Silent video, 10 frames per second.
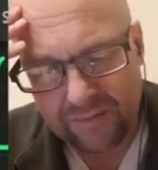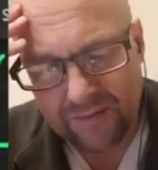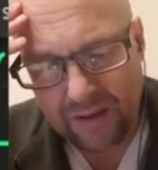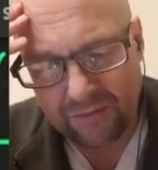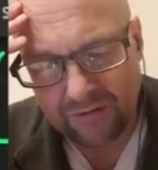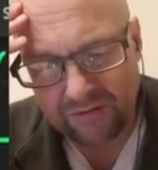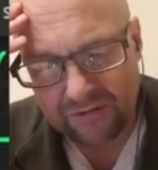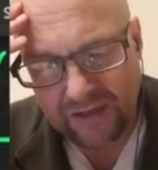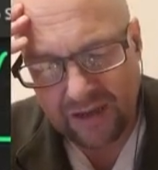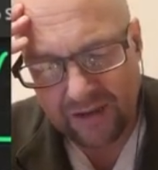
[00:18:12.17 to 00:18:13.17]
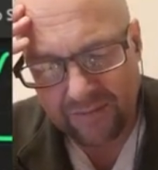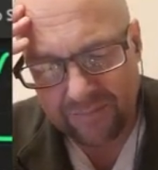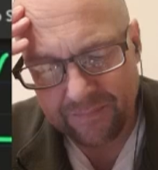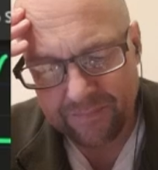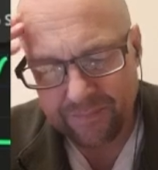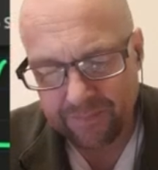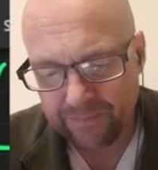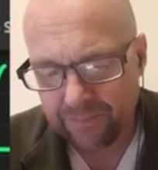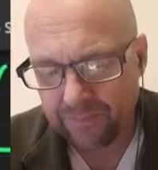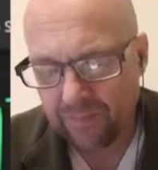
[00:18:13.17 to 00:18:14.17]
That was a stinker.
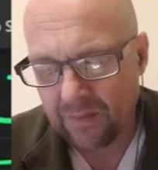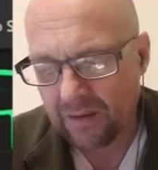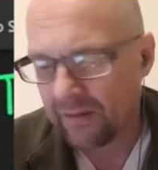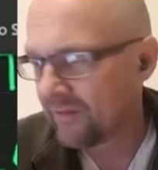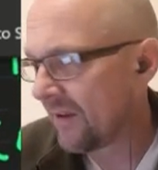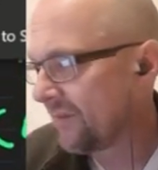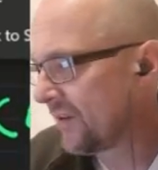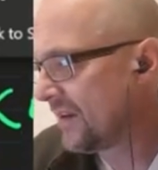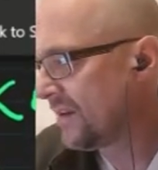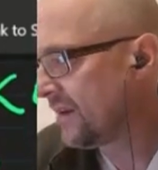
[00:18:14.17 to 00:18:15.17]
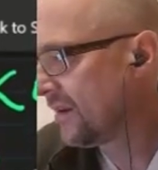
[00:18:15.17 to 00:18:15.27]
17?